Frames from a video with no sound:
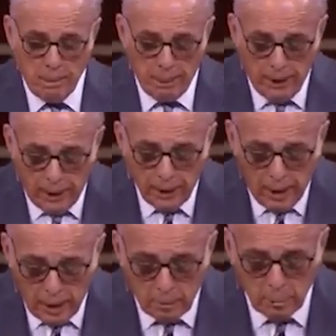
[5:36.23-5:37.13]
They
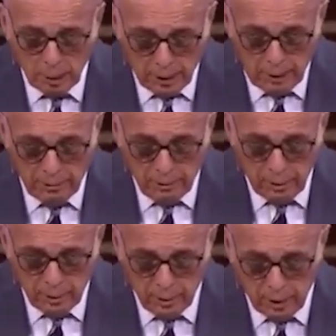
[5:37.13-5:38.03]
can believe.
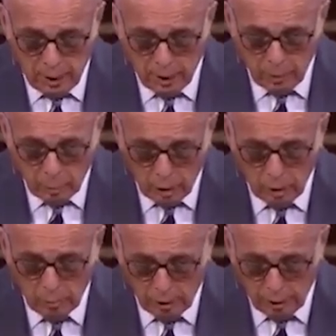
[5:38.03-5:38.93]
They
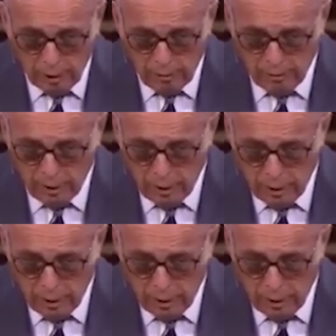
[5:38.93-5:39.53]
will believe